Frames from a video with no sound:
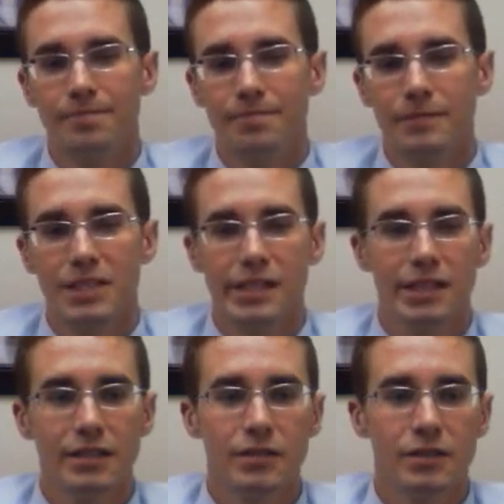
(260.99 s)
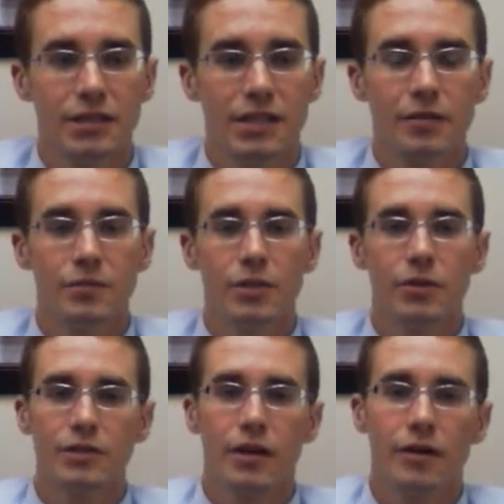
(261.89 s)
Send them to
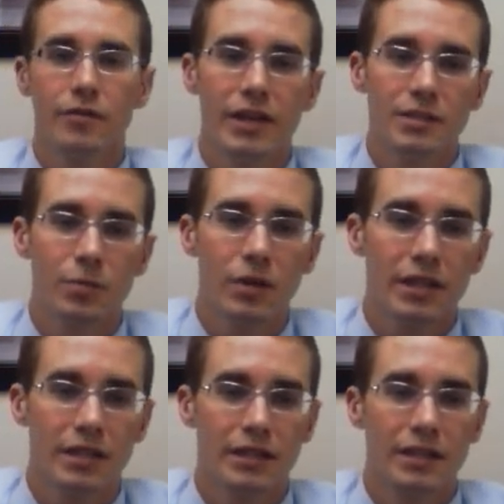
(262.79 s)
us on our Facebook.